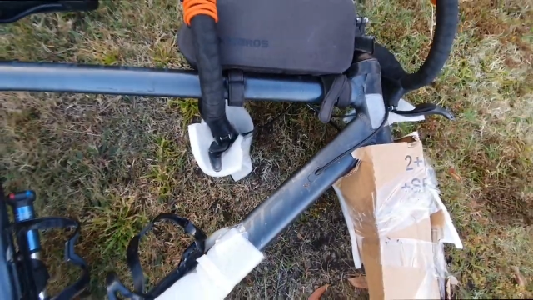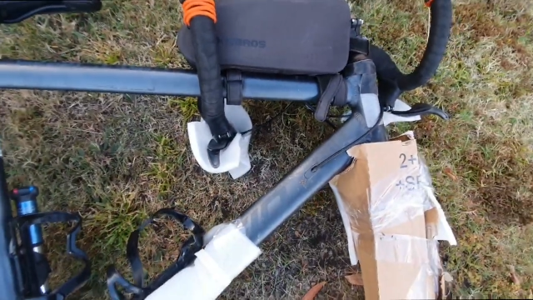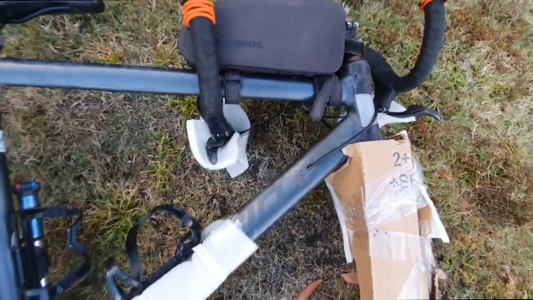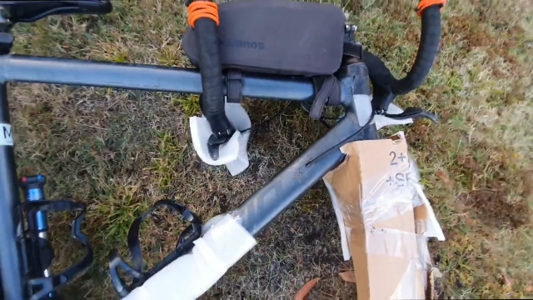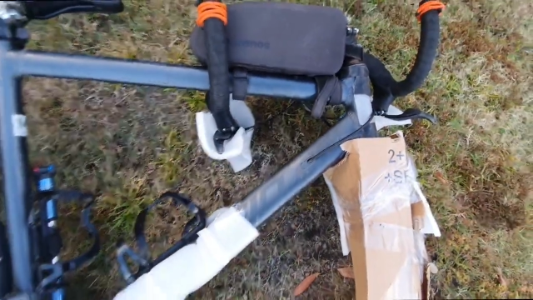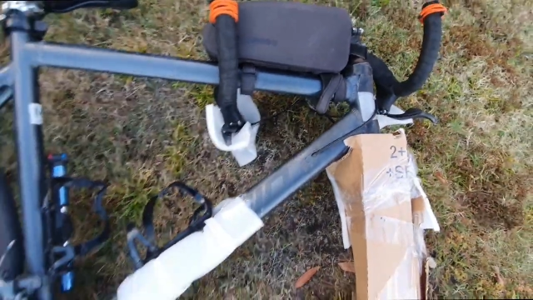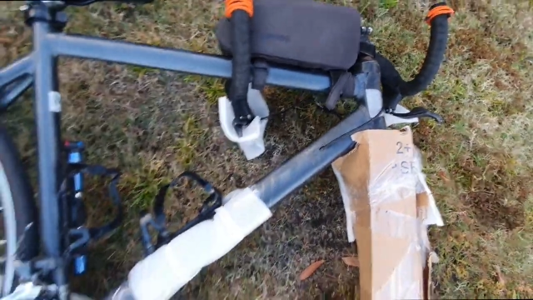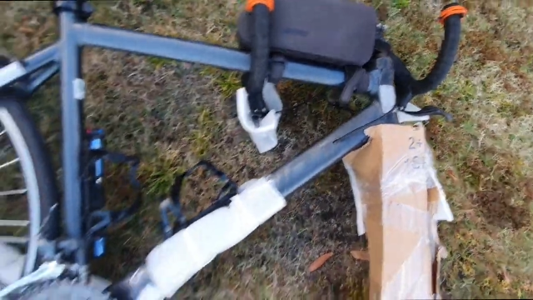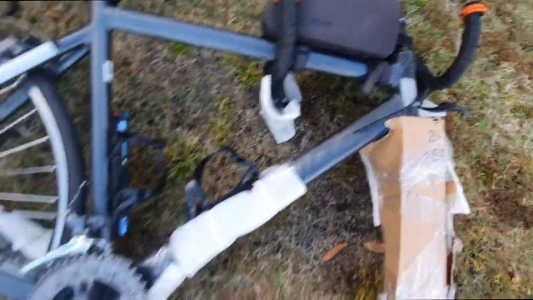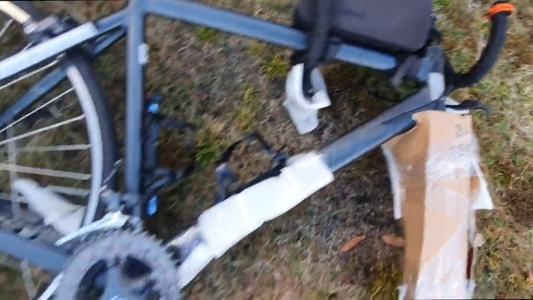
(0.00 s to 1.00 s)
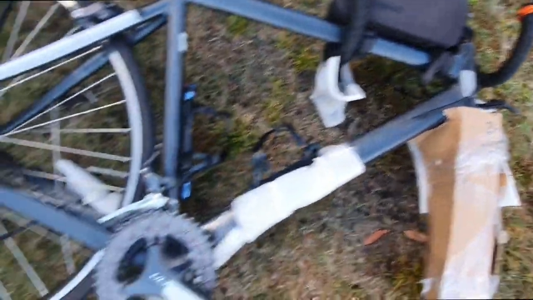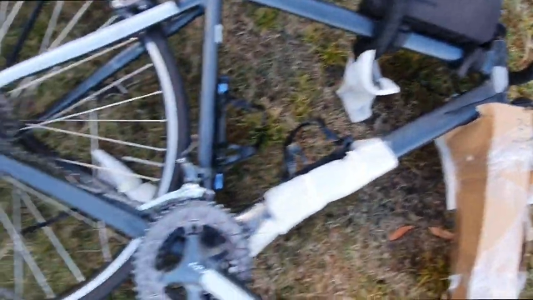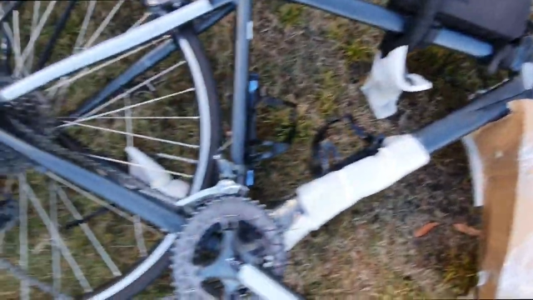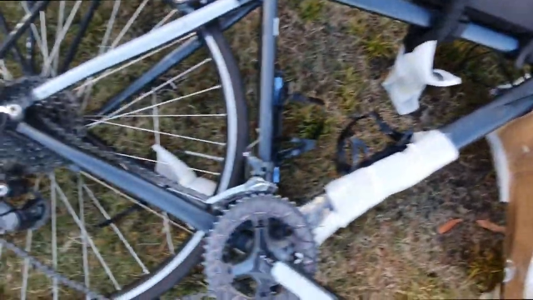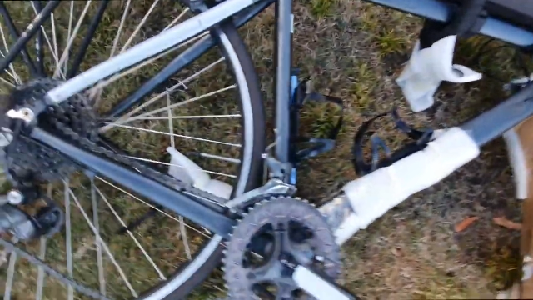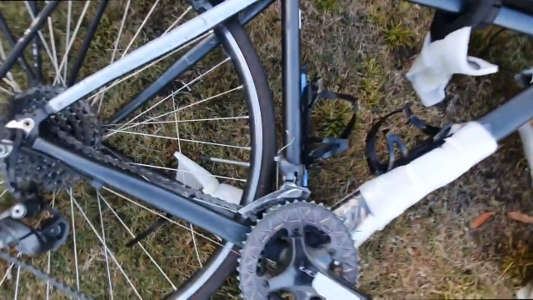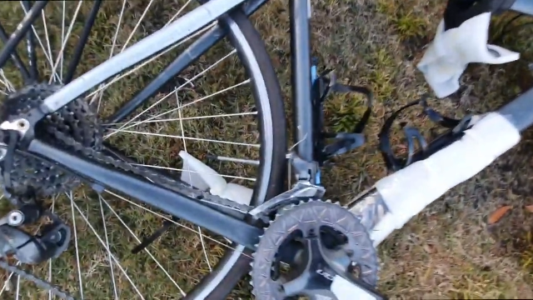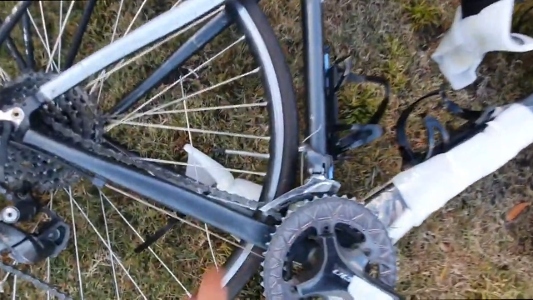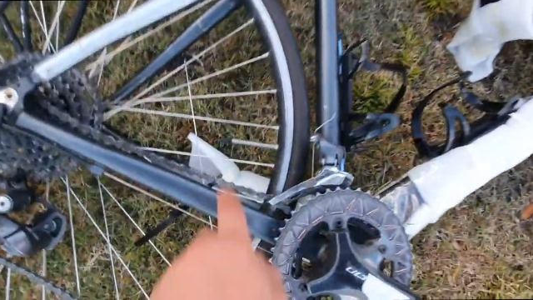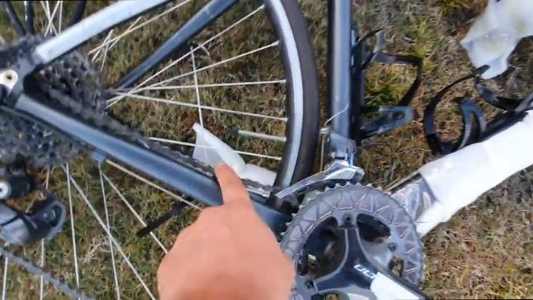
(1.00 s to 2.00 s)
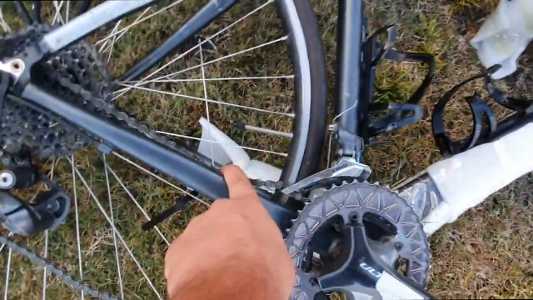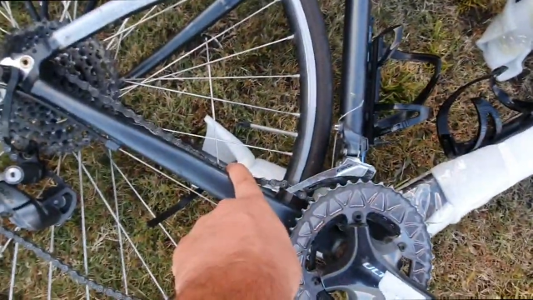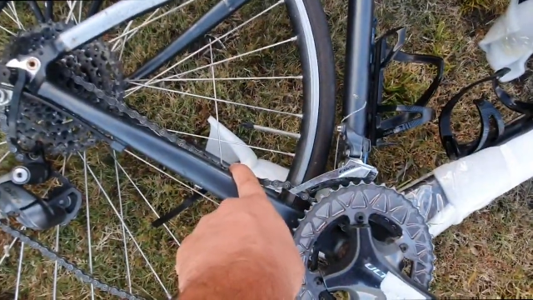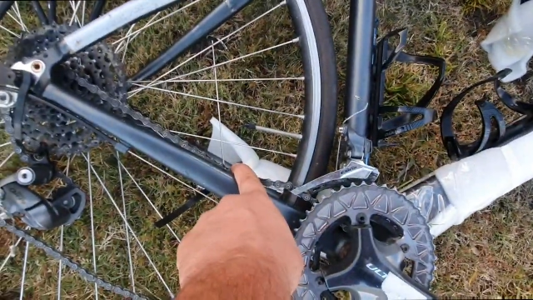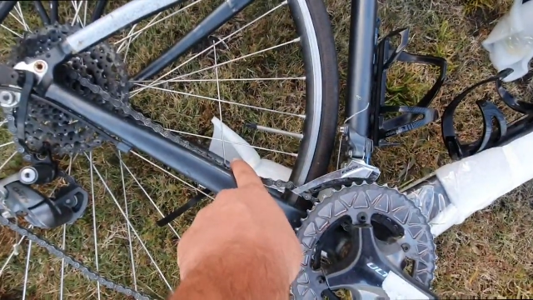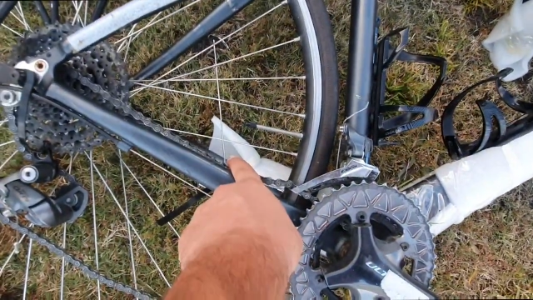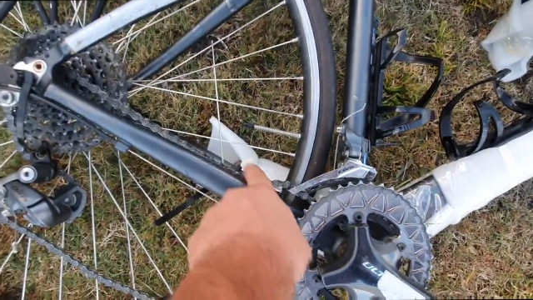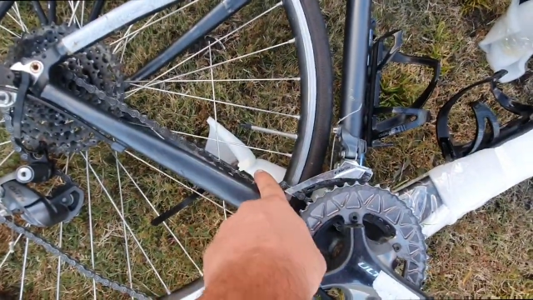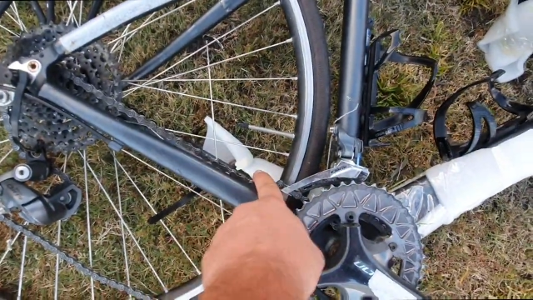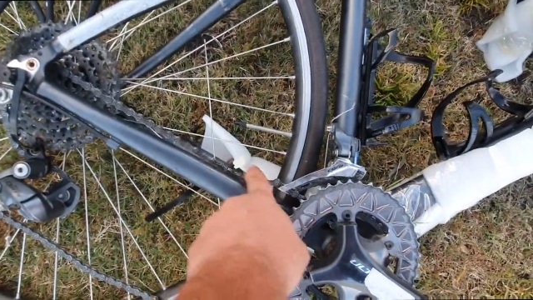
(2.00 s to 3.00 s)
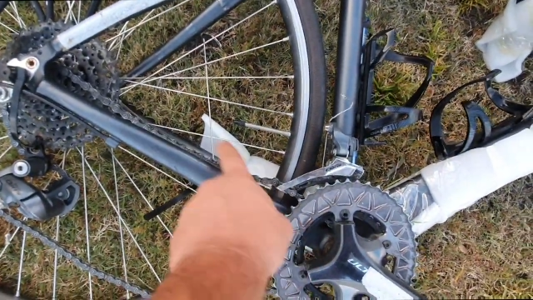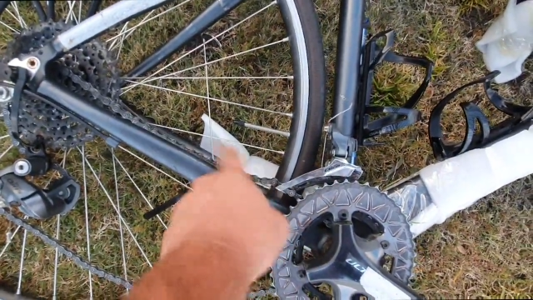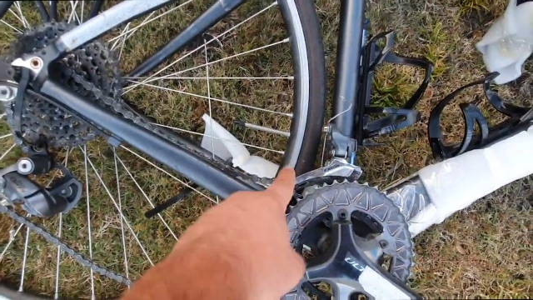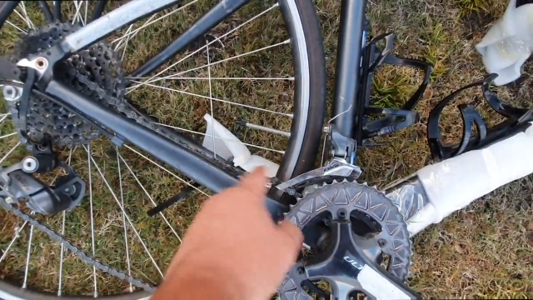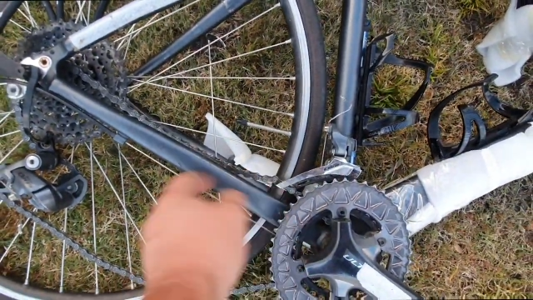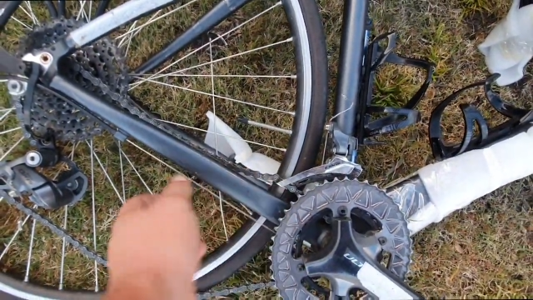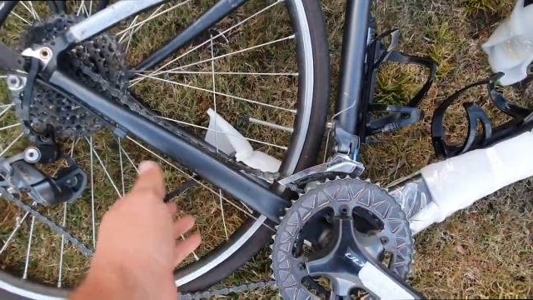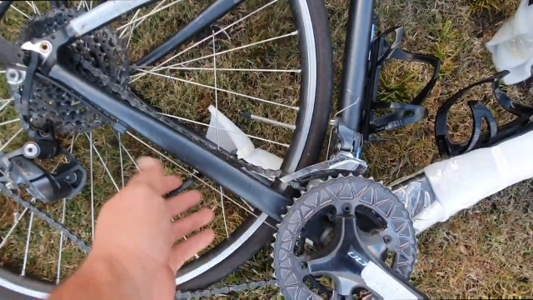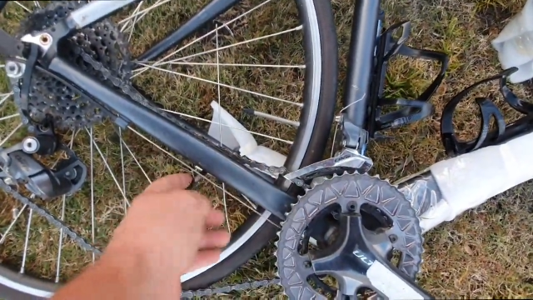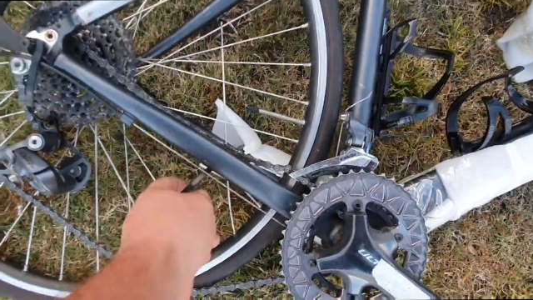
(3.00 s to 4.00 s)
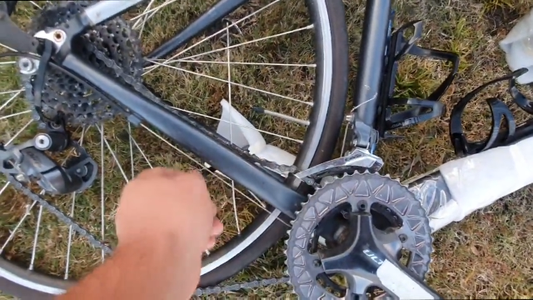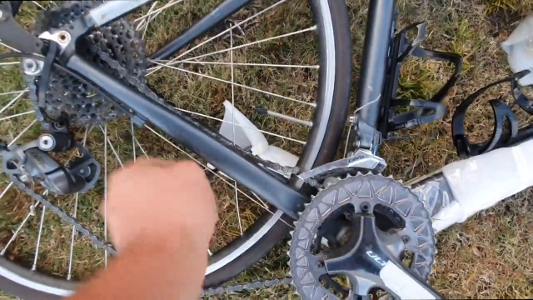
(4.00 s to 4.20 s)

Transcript: (no speaker visible)